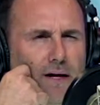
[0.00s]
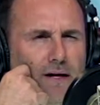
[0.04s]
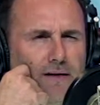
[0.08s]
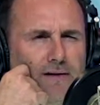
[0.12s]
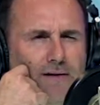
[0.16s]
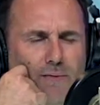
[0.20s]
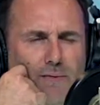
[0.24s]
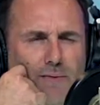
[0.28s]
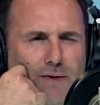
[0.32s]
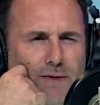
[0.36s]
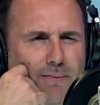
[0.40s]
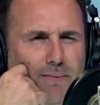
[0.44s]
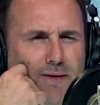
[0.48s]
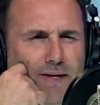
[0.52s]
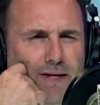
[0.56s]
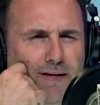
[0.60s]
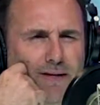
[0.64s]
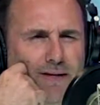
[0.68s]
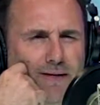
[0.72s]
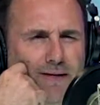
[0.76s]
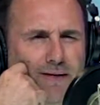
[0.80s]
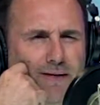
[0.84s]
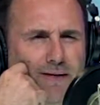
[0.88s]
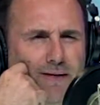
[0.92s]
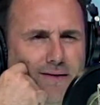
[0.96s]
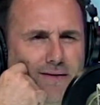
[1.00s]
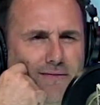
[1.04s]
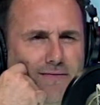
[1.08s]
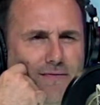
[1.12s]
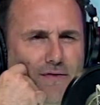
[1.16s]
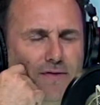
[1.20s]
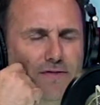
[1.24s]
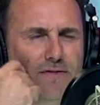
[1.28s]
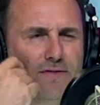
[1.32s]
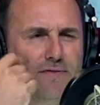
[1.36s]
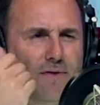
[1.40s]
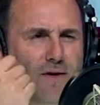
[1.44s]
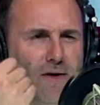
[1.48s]
I said, what do you mean?
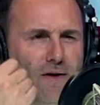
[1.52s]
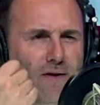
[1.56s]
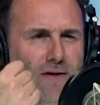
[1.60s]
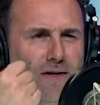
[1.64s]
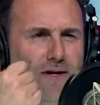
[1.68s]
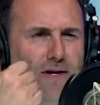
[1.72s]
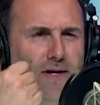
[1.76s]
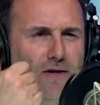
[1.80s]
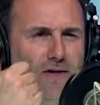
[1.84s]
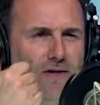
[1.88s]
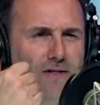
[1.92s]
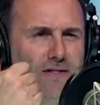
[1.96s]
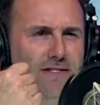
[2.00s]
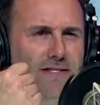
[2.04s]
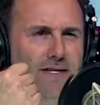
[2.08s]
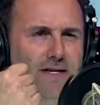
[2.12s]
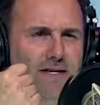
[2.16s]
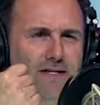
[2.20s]
first of all, a good